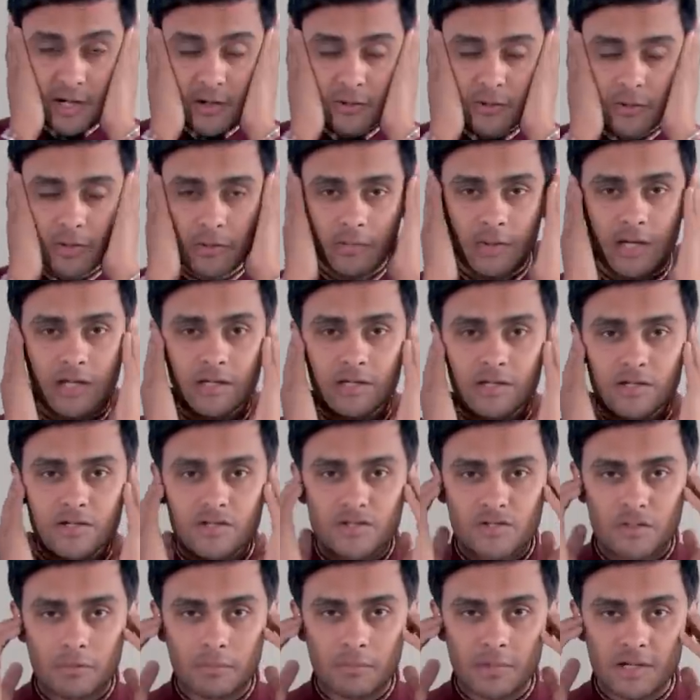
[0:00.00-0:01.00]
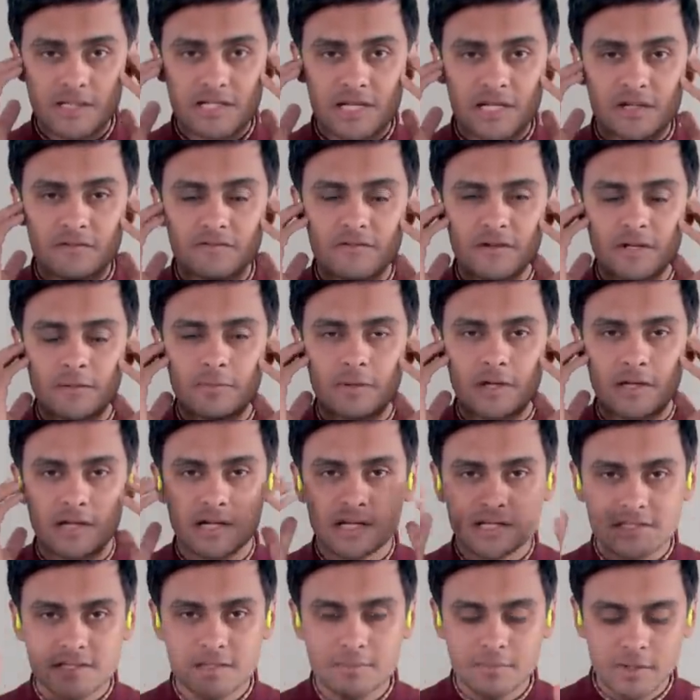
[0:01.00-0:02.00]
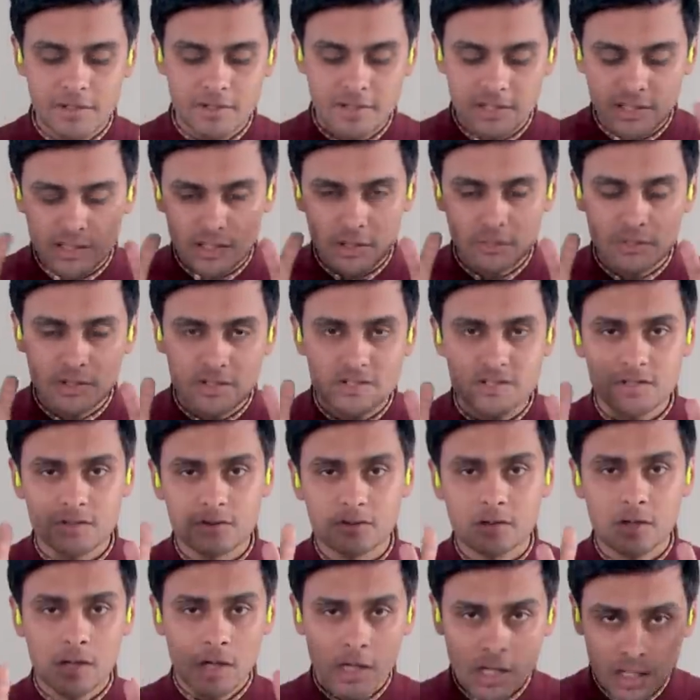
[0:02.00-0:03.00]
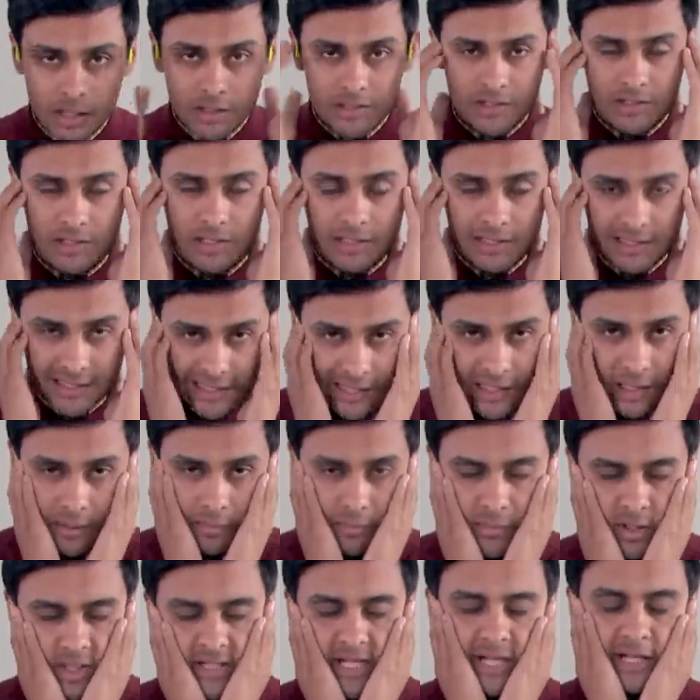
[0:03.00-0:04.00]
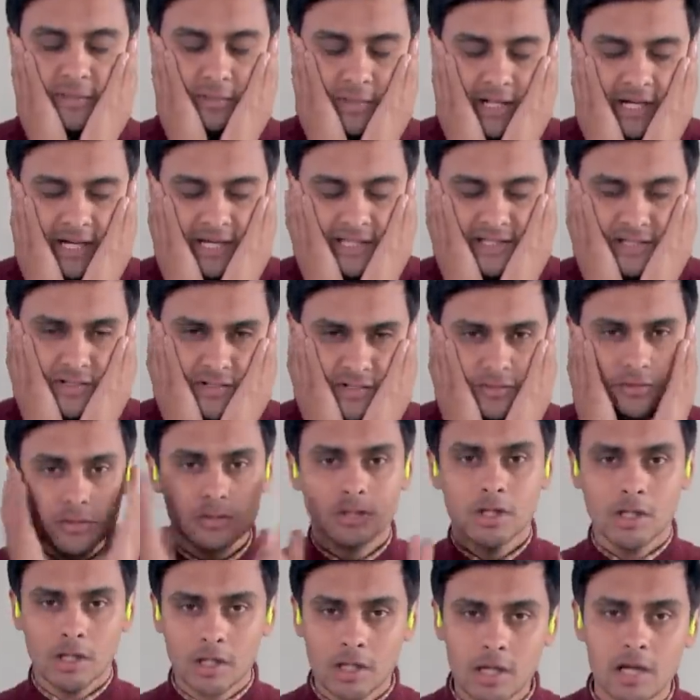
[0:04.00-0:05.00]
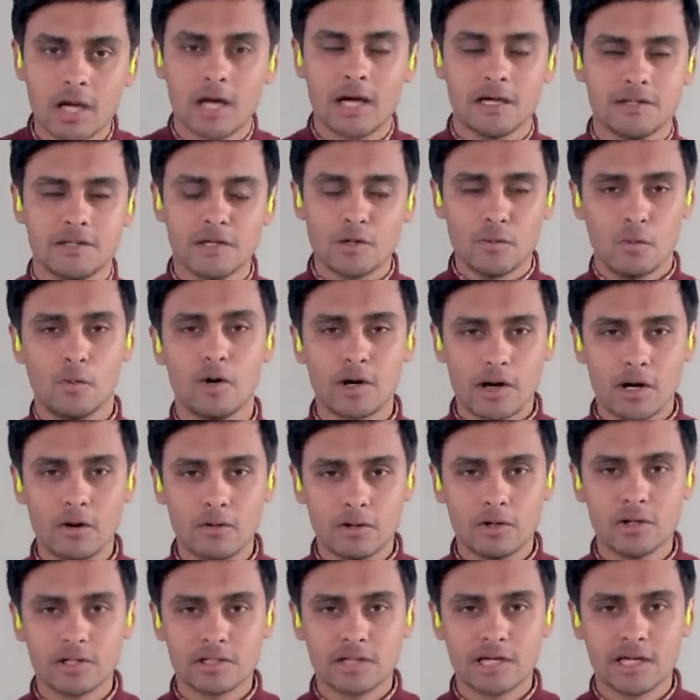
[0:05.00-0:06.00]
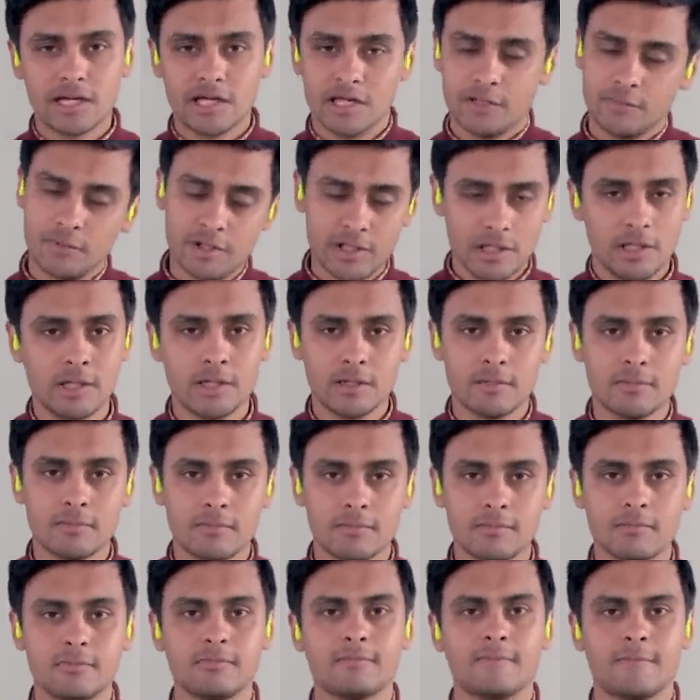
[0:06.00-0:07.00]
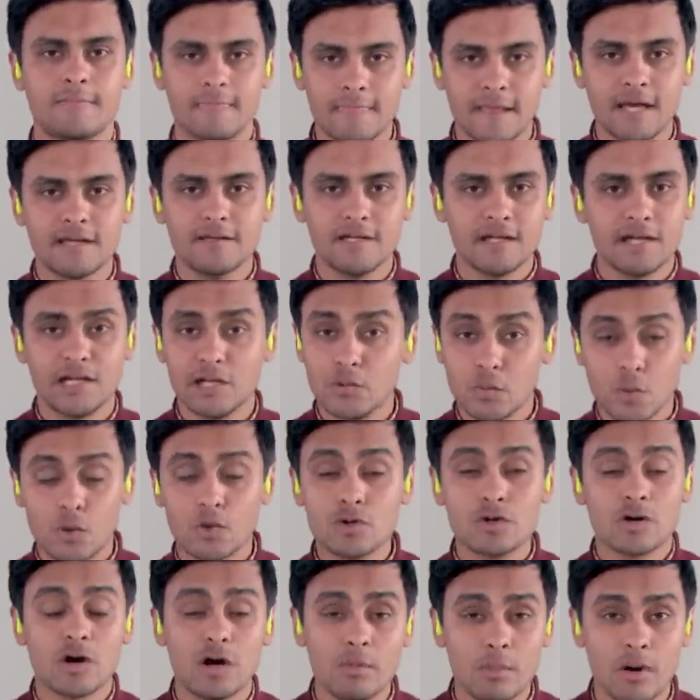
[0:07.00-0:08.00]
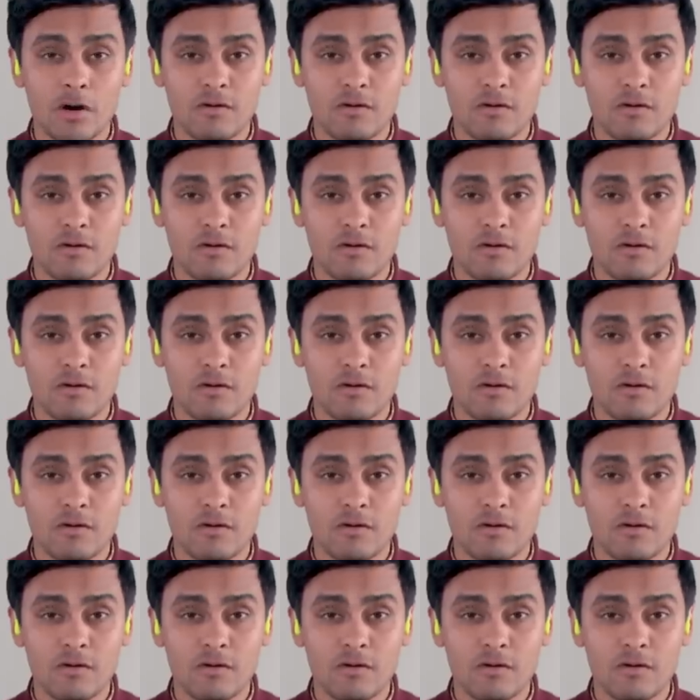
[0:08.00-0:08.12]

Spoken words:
down on my ears, so majale fit bhairacha. Mere earbuds haru sanga takka majale milracha. So I think workout garda kheri pani, I think it won't come